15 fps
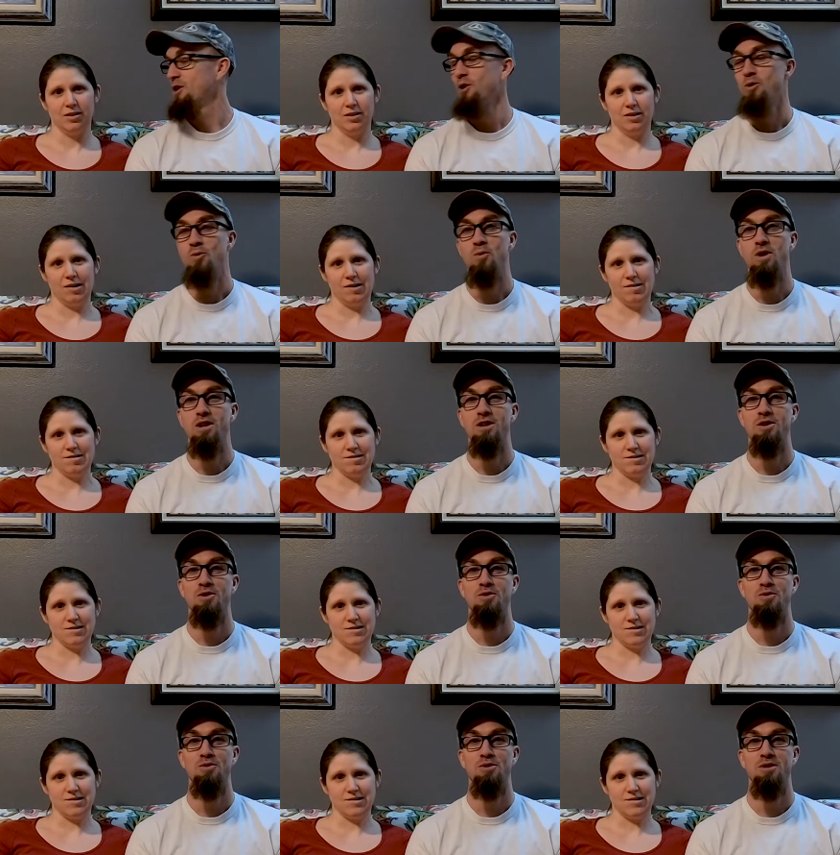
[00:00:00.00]
Speaker 1: we
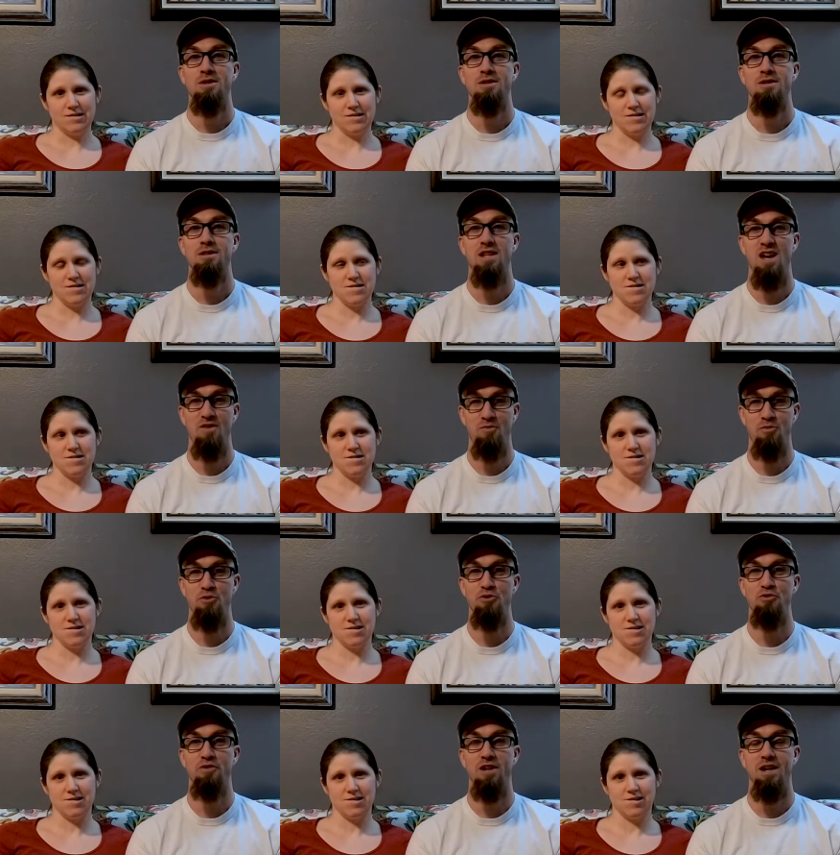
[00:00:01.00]
use
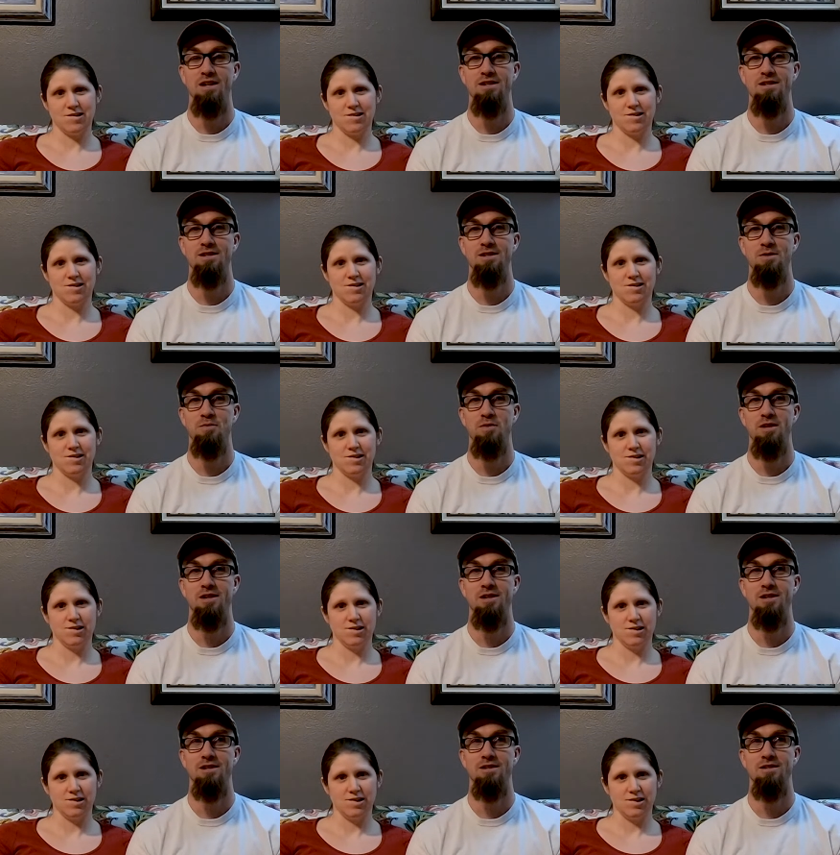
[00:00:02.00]
LifeProof cases
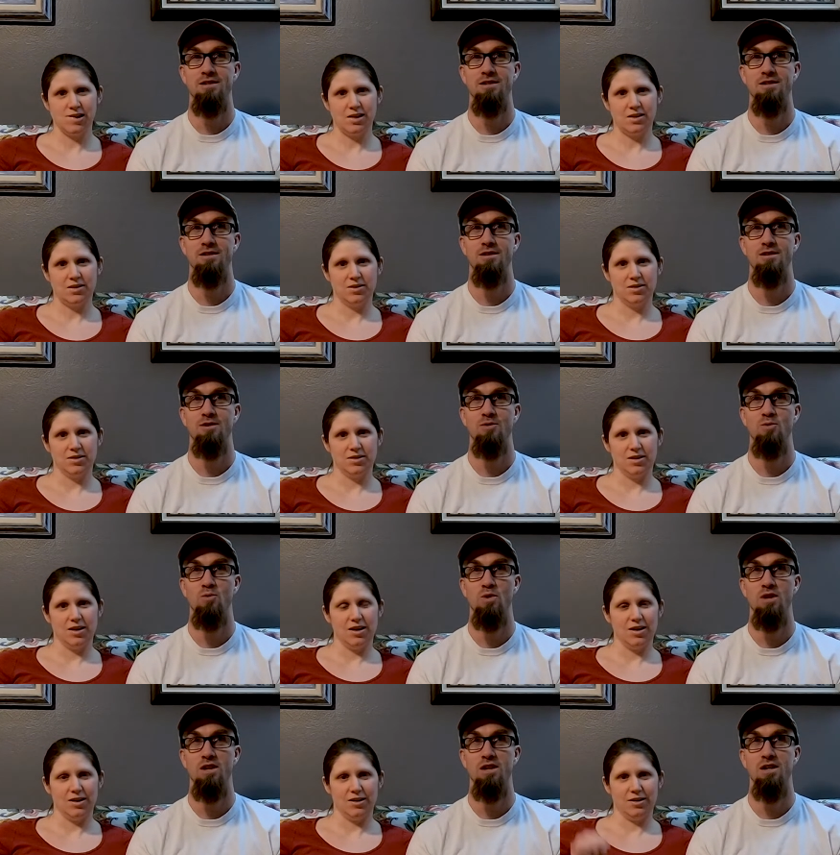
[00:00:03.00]
because
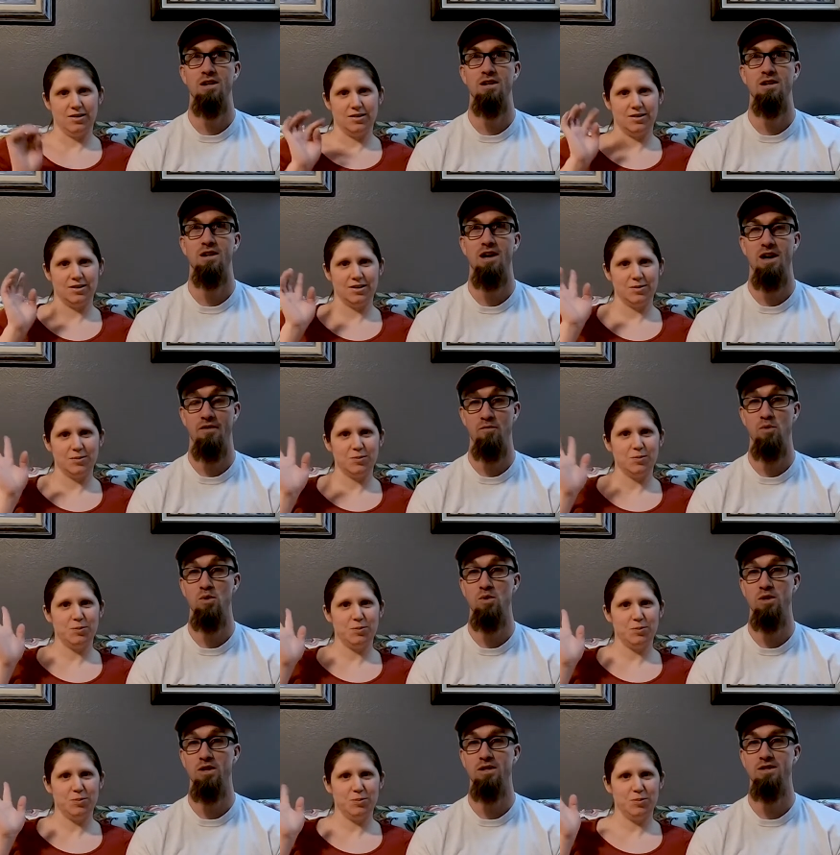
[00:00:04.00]
we have
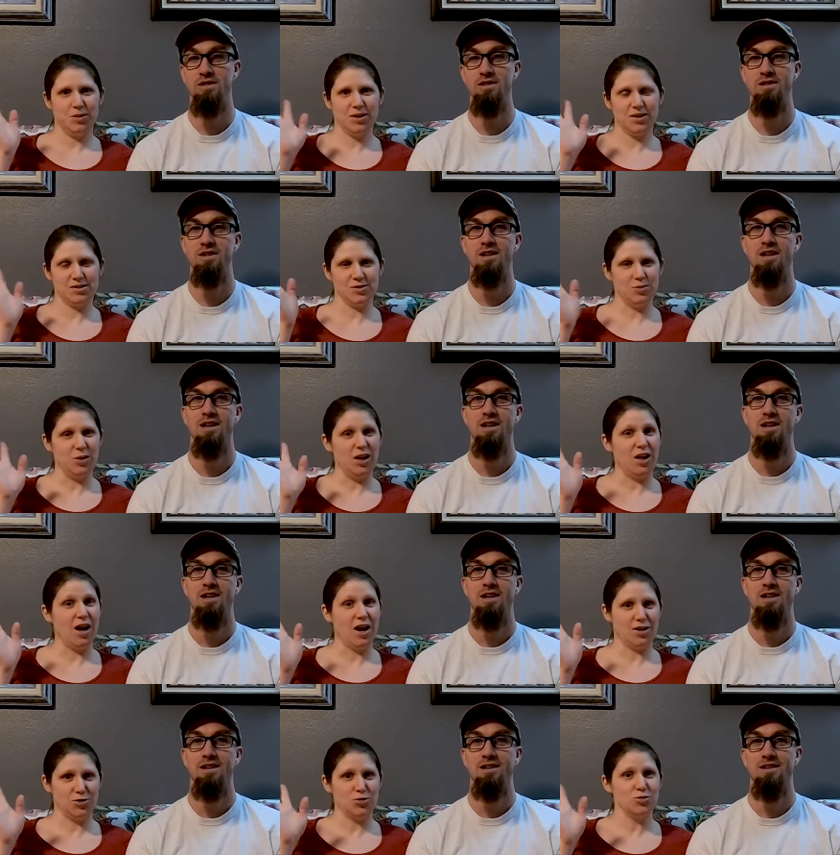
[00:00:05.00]
boys.
Speaker 2: Because of me,
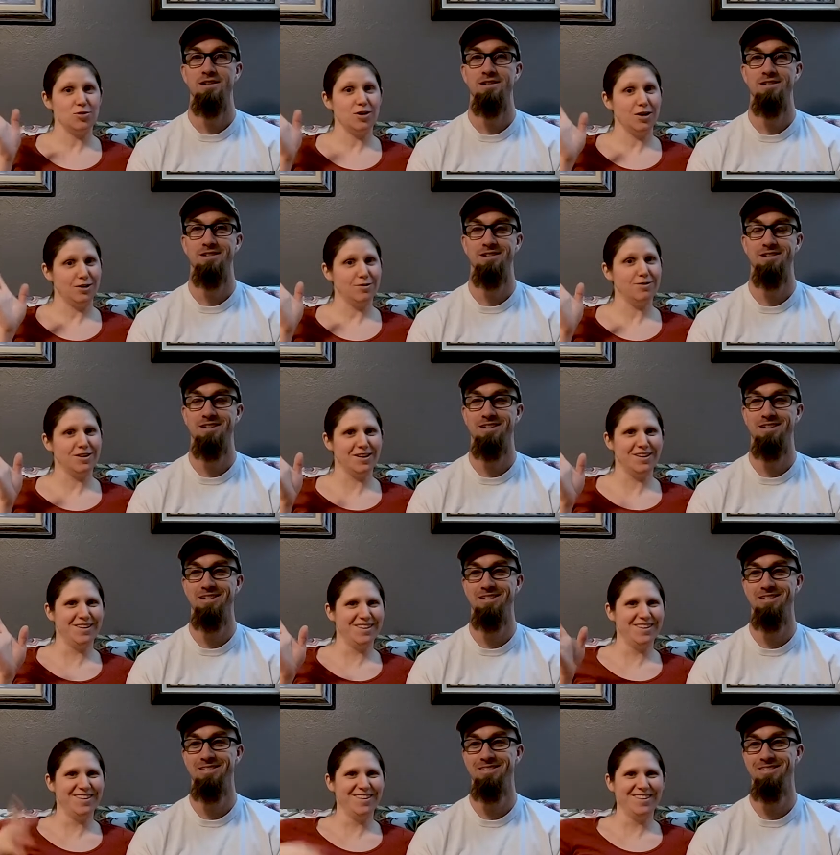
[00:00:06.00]
actually.
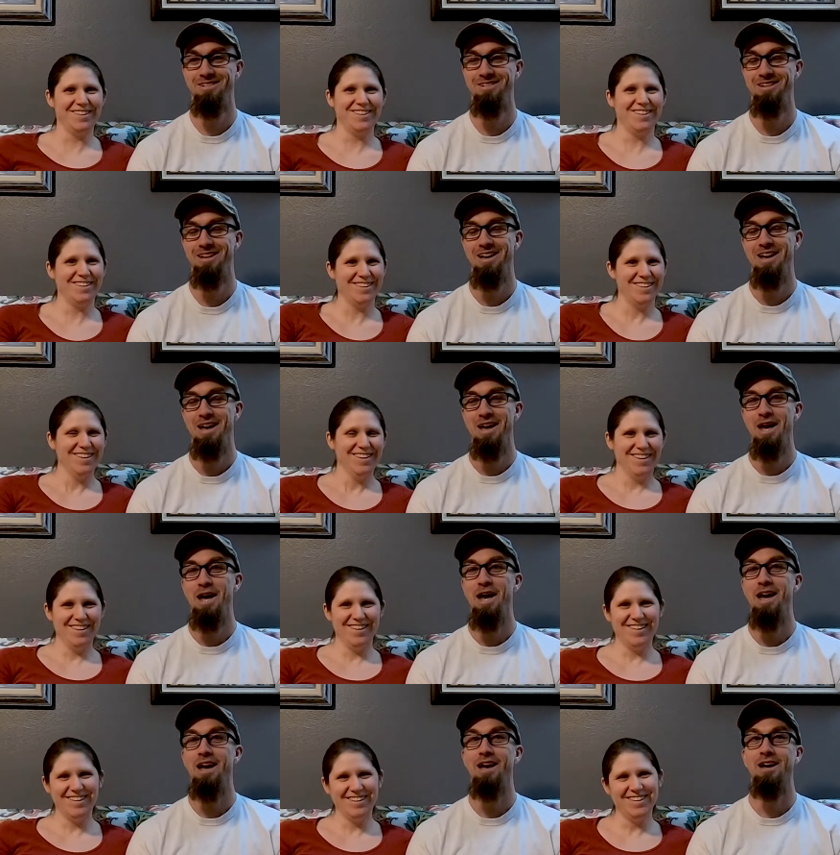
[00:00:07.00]

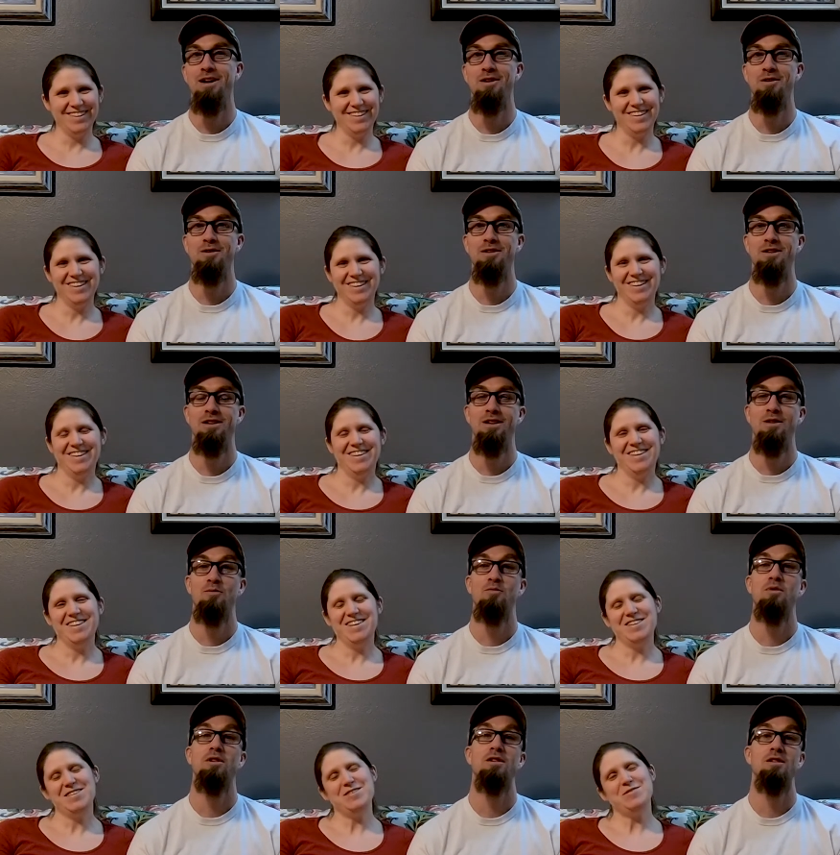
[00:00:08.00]
Speaker 1: And
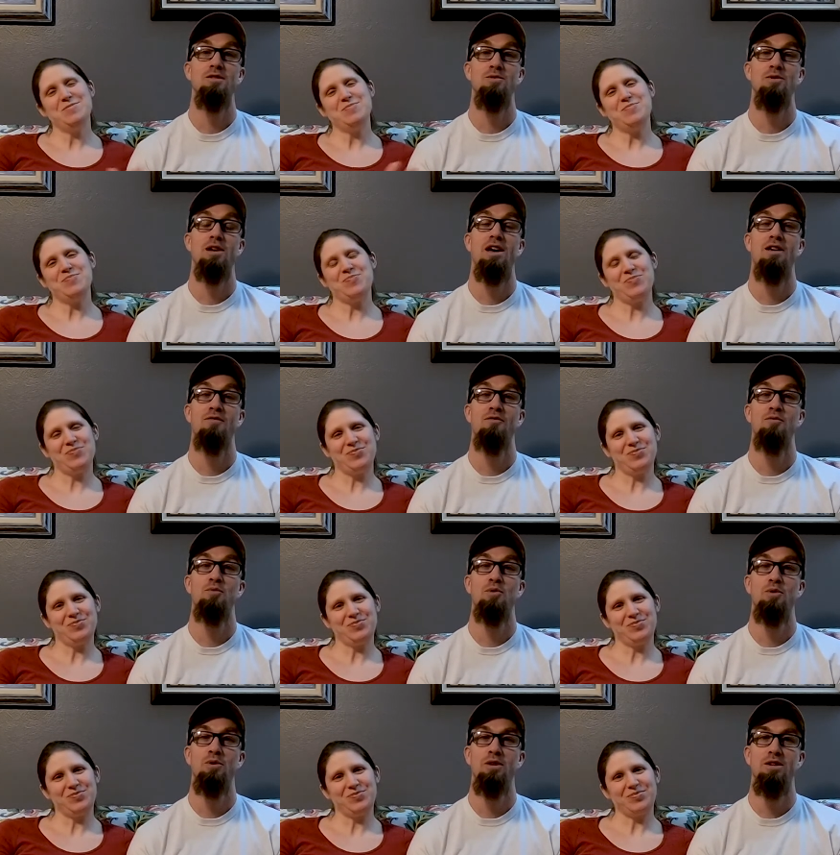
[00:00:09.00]
because we have the
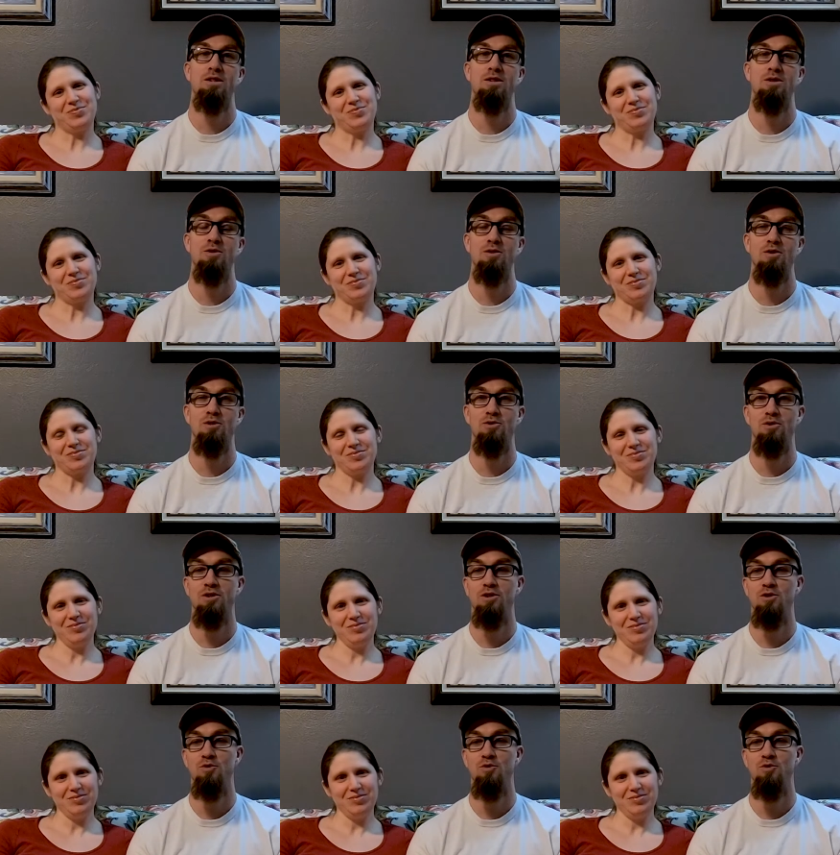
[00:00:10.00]
boys who enjoy to